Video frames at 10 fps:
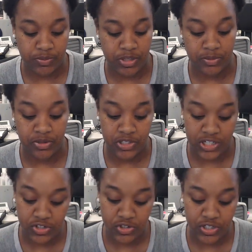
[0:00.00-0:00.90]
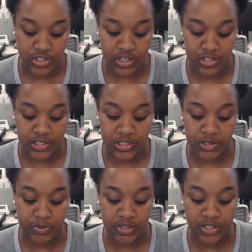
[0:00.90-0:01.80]
to be the most interesting
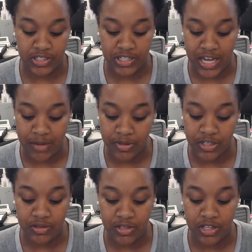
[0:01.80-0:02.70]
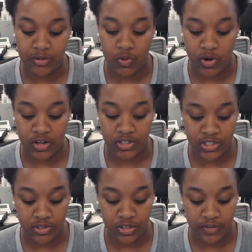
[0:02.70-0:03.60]
concepts because I believe that they require a
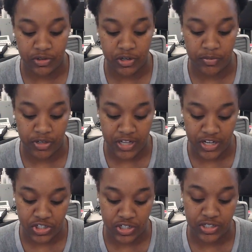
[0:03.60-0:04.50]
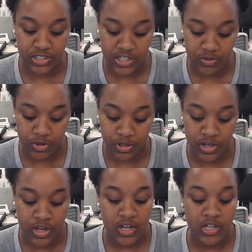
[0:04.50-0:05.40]
certain level of communication and teamwork
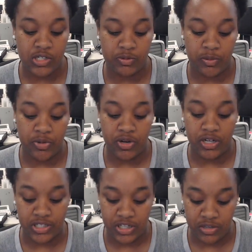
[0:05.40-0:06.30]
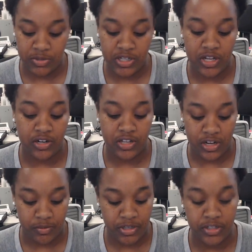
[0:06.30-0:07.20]
to promote autonomy and
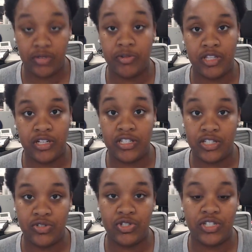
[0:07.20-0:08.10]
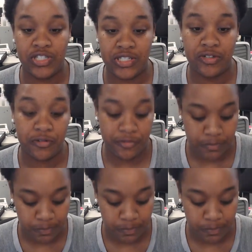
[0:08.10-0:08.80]
accountability within the institution itself.